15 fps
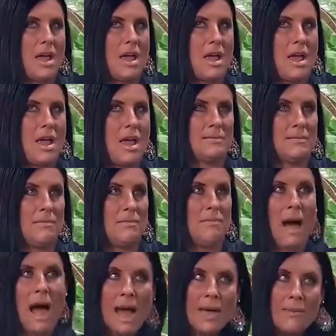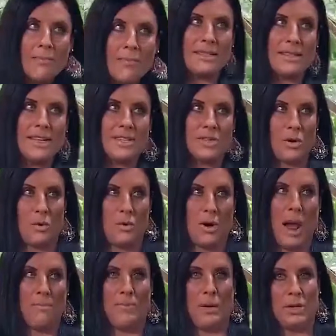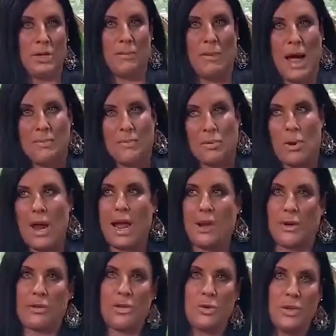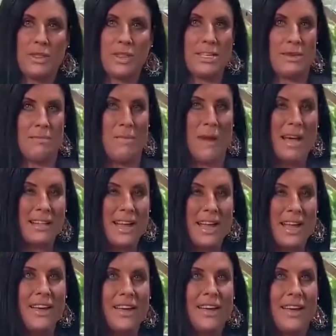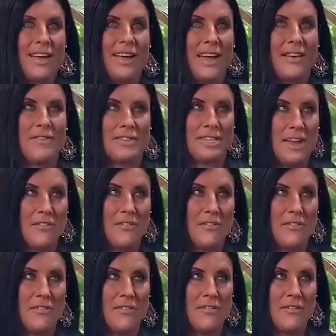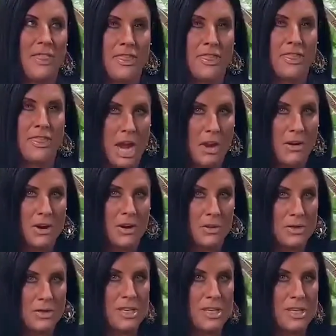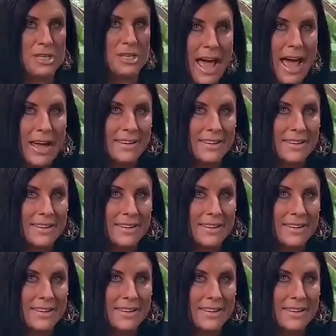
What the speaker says: is my business, or when I'm building my brand or doing things in my life, if it's ever gotten this scary or this bad?